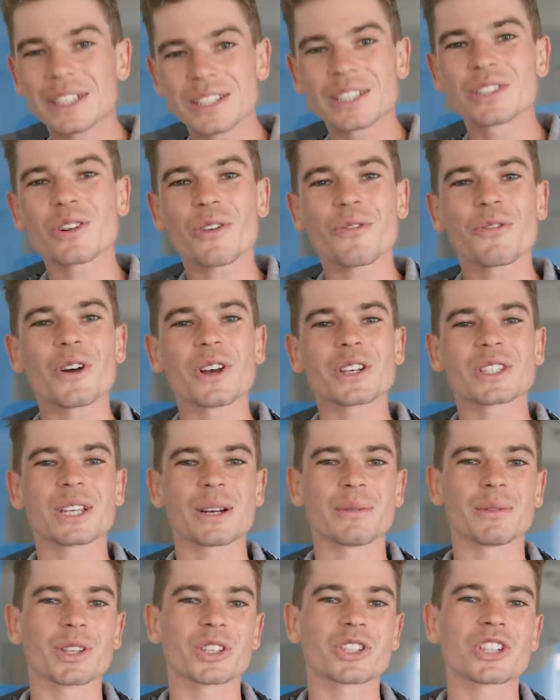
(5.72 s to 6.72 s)
this is your first
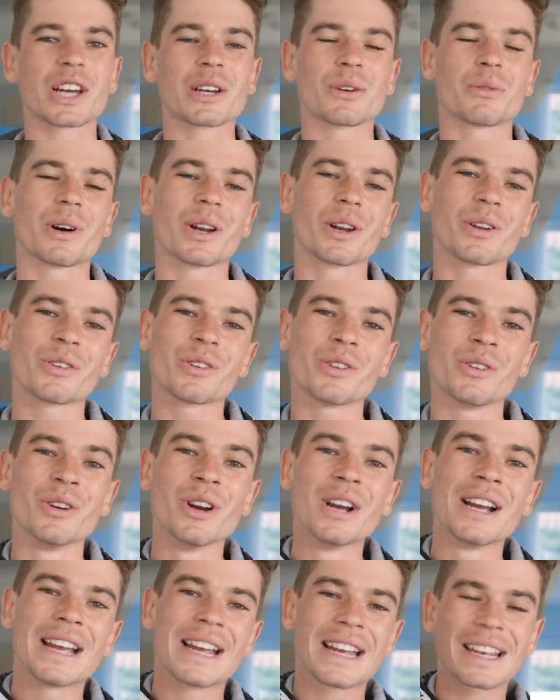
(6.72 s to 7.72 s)
time on the channel, why don't
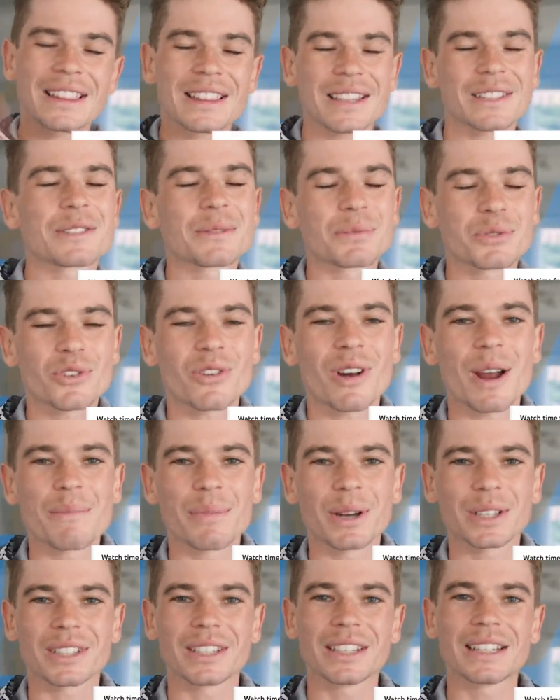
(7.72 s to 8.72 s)
you hit that subscribe
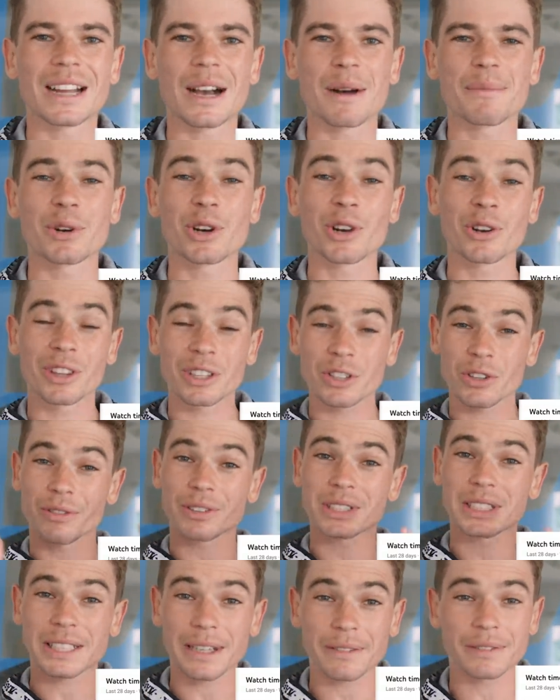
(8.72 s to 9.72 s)
button down below. There's
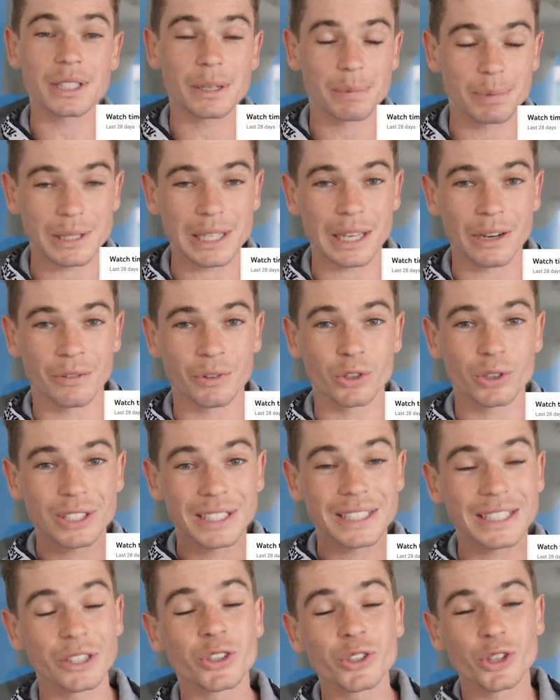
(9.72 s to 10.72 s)
over 70% of you
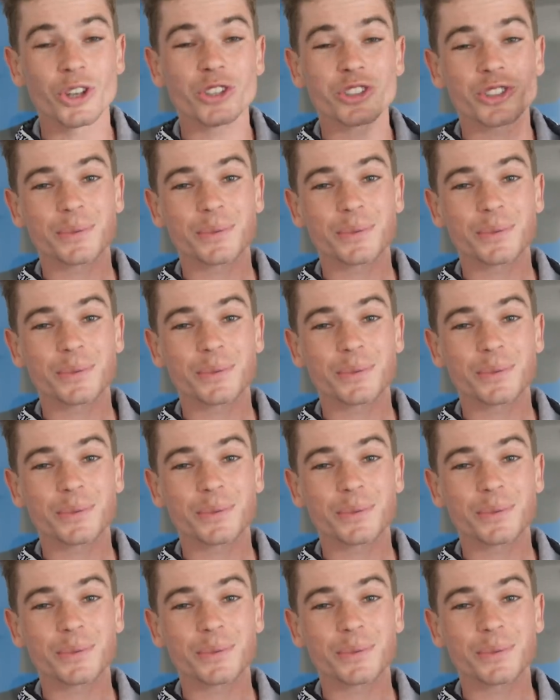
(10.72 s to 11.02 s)
still not